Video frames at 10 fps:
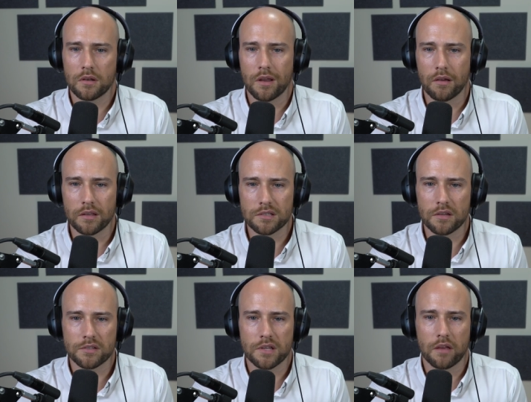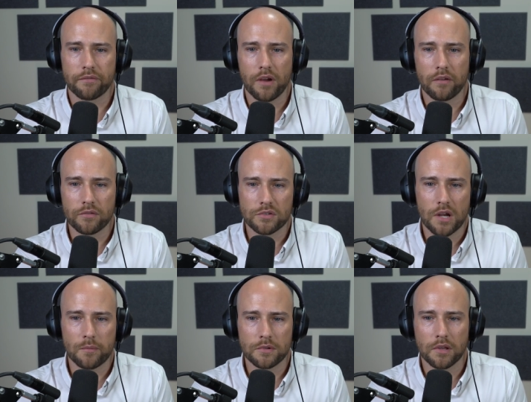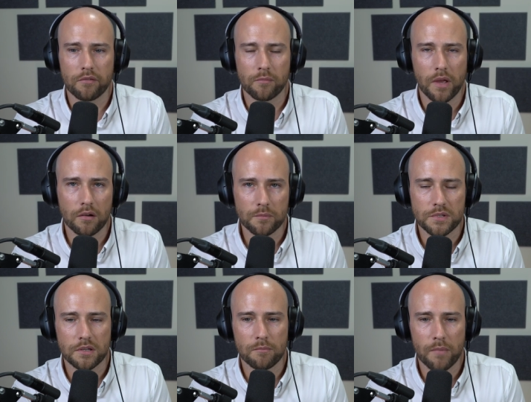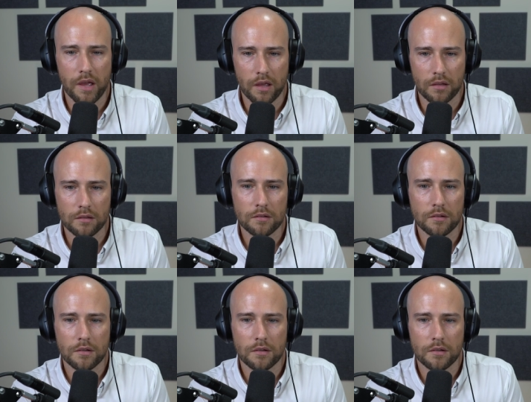Now, Intelsat filed for Chapter 11 bankruptcy in May, yeah.